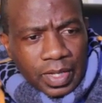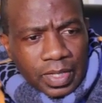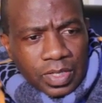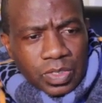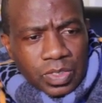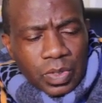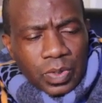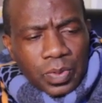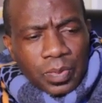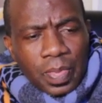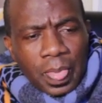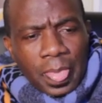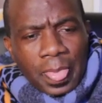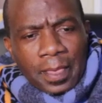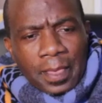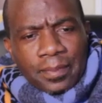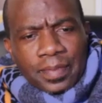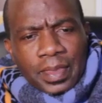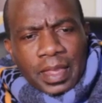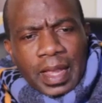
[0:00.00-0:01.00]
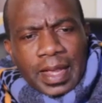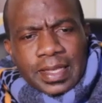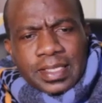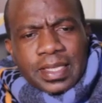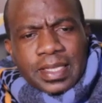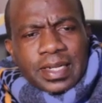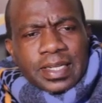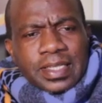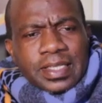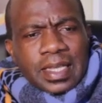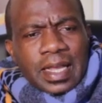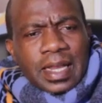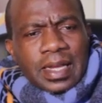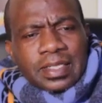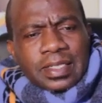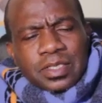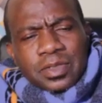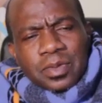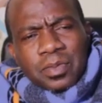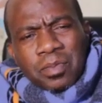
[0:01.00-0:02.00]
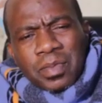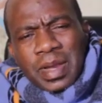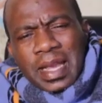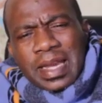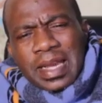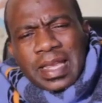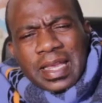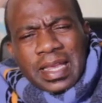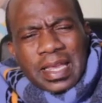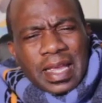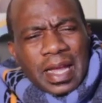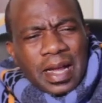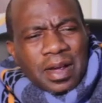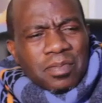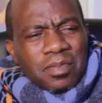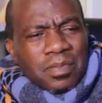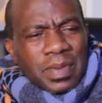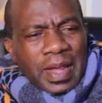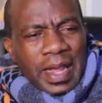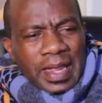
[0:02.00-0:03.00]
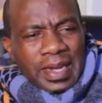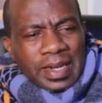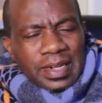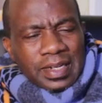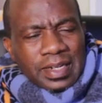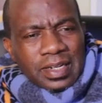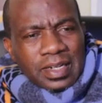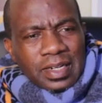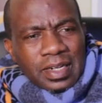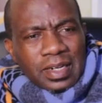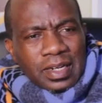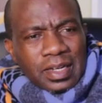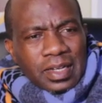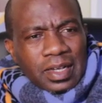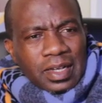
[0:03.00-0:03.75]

So, as a result, many young men